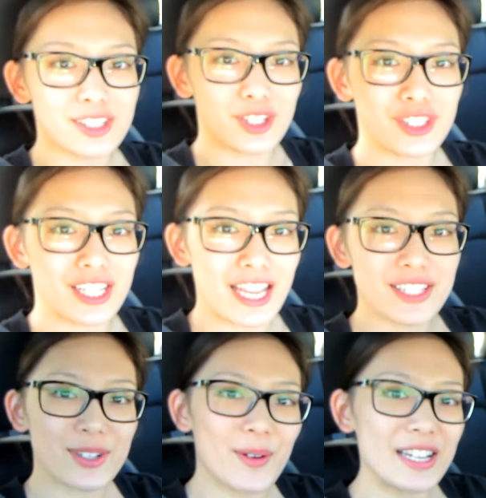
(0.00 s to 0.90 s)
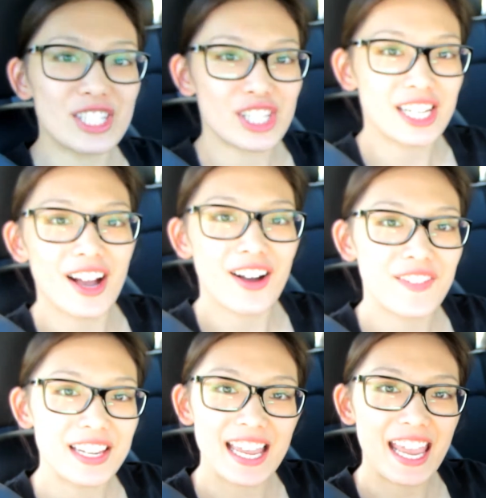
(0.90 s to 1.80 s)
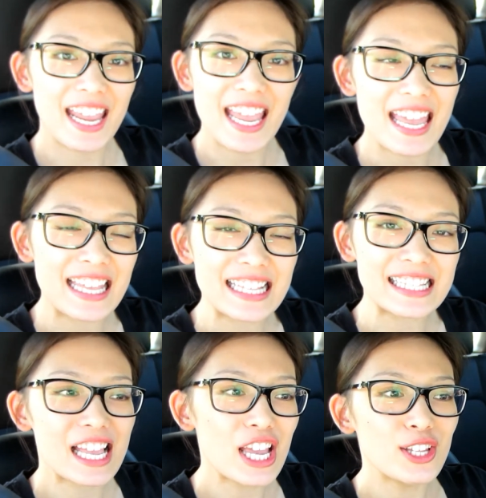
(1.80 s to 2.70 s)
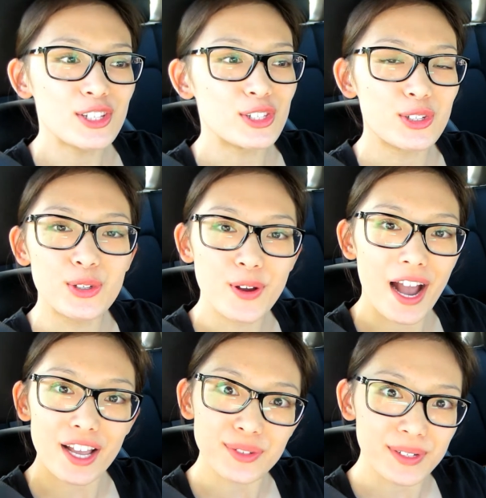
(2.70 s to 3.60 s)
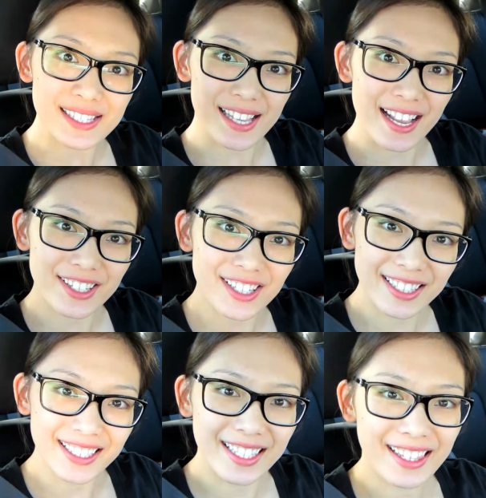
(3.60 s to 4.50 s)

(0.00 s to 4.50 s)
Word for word: So today's question of the day is, do you guys recycle?